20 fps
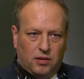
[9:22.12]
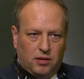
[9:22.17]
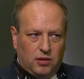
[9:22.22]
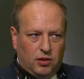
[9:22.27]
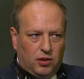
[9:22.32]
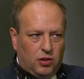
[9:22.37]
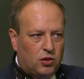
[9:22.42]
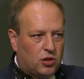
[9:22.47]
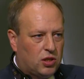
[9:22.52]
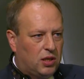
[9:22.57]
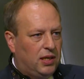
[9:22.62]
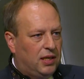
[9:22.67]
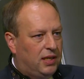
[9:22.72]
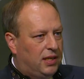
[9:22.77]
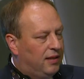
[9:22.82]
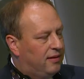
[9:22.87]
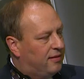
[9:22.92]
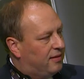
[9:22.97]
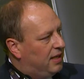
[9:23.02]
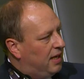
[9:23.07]
Usually
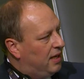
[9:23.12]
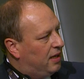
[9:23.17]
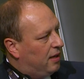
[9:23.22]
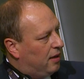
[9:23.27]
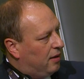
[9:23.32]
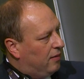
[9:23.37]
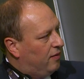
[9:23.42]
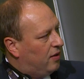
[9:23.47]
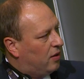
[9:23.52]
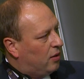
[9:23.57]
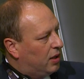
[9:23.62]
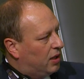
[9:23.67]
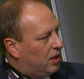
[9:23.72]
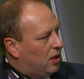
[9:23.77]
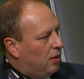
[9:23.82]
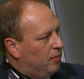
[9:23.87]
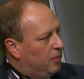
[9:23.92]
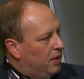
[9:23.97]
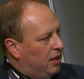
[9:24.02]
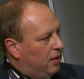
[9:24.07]
these data are very
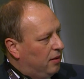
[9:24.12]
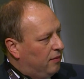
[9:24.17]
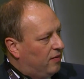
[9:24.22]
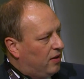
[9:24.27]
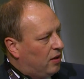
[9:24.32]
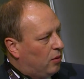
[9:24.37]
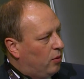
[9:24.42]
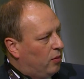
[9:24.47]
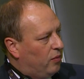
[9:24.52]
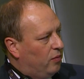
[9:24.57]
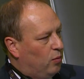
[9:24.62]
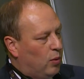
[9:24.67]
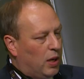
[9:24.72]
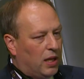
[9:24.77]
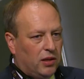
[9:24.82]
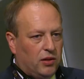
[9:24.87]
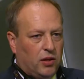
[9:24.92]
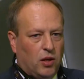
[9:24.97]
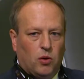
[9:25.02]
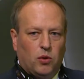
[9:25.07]
common and very
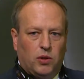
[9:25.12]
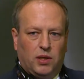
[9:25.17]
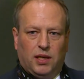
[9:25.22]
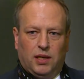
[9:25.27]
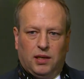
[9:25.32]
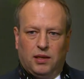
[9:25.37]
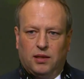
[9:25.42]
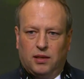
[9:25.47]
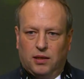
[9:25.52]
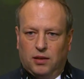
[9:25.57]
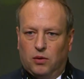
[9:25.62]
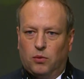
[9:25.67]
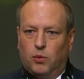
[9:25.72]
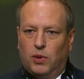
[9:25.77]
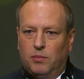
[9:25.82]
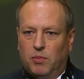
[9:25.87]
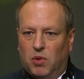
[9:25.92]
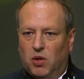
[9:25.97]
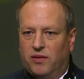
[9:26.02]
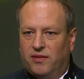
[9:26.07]
well known in the
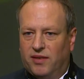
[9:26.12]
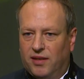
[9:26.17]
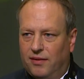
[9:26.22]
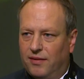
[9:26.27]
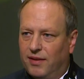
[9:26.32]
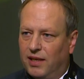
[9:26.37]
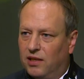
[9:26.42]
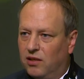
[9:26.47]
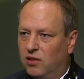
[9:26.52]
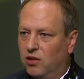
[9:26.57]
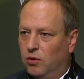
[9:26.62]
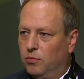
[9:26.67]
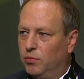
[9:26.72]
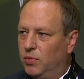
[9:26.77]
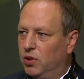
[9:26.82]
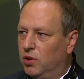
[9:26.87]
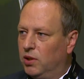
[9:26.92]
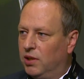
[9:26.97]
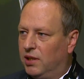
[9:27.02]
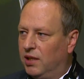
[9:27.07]
remote sensing
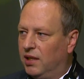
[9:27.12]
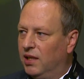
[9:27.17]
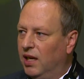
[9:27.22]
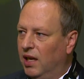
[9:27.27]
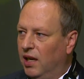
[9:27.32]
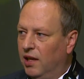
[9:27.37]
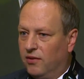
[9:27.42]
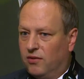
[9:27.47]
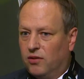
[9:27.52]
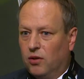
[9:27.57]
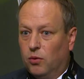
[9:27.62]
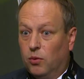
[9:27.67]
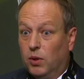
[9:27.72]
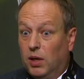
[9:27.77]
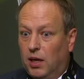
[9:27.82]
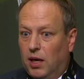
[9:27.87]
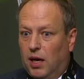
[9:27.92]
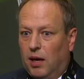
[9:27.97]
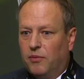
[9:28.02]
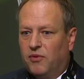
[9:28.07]
community. So
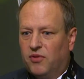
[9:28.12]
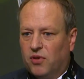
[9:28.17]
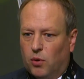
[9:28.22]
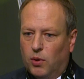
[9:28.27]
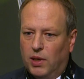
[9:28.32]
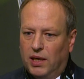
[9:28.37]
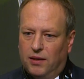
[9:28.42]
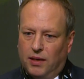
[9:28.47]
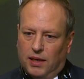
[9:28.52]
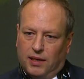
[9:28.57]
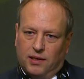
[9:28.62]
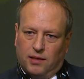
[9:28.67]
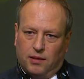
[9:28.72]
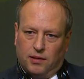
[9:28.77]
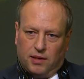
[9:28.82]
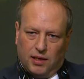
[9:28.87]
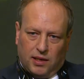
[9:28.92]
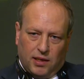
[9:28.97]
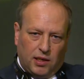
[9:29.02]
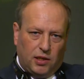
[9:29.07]
I'm sorry
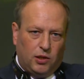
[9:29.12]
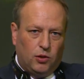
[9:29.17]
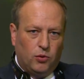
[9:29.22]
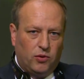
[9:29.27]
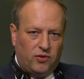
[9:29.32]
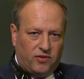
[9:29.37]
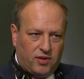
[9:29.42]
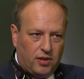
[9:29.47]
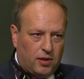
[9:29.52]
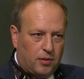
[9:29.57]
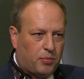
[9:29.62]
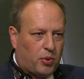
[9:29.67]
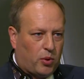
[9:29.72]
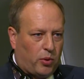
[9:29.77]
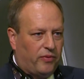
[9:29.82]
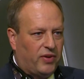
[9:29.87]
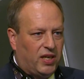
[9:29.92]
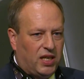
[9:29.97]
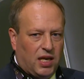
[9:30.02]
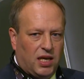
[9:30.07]
that I use the
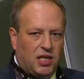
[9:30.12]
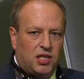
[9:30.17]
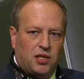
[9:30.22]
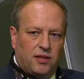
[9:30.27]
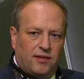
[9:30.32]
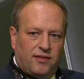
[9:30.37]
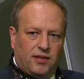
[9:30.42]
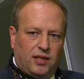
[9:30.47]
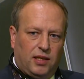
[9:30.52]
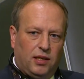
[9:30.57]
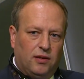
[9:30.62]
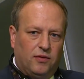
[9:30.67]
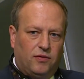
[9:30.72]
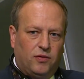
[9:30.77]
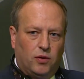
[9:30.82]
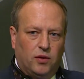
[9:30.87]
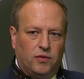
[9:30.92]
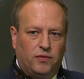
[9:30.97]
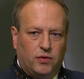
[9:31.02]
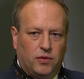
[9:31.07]
abbreviations here
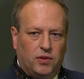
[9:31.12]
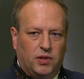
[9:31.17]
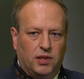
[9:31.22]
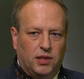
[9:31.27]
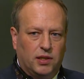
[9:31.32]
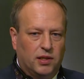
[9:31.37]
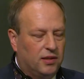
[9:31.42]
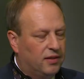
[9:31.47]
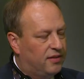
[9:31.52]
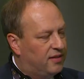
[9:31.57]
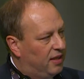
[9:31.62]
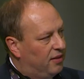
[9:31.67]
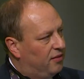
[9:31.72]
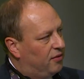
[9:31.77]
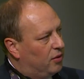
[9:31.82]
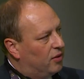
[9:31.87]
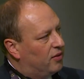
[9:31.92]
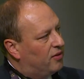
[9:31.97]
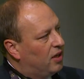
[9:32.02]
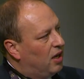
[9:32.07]
for the
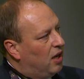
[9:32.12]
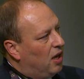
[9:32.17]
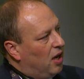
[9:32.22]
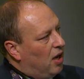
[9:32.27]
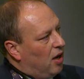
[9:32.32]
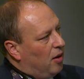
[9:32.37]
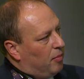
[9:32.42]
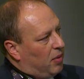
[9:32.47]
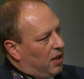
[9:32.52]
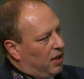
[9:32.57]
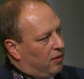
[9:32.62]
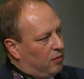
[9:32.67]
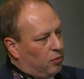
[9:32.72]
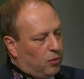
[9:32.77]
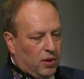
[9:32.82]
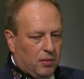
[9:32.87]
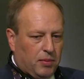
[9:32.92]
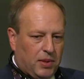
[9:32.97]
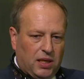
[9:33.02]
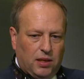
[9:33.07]
sensors, but it
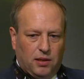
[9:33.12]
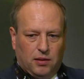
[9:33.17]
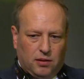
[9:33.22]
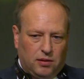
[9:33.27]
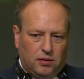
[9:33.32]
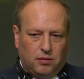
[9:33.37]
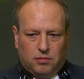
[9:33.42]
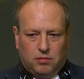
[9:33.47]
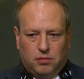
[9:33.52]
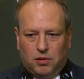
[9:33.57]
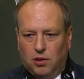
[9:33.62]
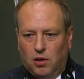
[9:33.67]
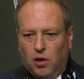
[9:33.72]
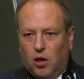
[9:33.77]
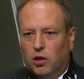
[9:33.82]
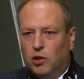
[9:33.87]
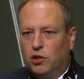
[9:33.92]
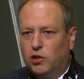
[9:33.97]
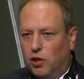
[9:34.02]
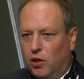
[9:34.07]
will be
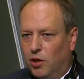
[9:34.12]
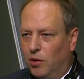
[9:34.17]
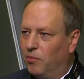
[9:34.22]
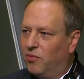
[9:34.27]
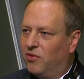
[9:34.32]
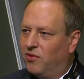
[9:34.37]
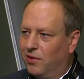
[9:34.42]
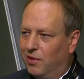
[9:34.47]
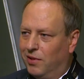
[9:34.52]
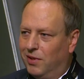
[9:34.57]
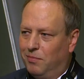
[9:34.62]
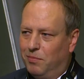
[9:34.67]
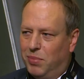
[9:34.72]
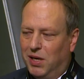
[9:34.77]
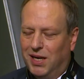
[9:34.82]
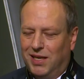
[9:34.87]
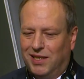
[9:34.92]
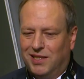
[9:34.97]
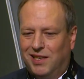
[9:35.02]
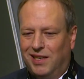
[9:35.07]
long terms
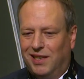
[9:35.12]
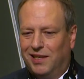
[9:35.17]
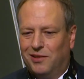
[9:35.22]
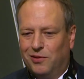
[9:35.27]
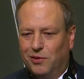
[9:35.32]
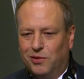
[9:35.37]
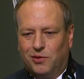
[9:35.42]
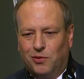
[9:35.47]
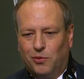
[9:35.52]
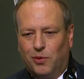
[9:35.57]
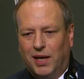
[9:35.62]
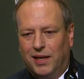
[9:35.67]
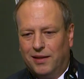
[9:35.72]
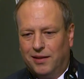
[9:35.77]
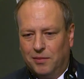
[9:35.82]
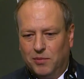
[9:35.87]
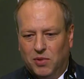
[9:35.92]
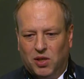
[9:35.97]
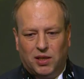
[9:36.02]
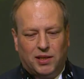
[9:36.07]
partially to write
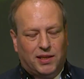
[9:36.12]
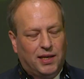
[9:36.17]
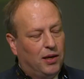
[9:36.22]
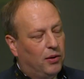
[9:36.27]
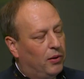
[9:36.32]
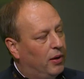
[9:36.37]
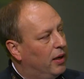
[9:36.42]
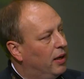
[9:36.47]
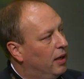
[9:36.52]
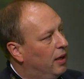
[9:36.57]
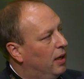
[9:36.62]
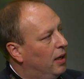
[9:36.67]
them all down.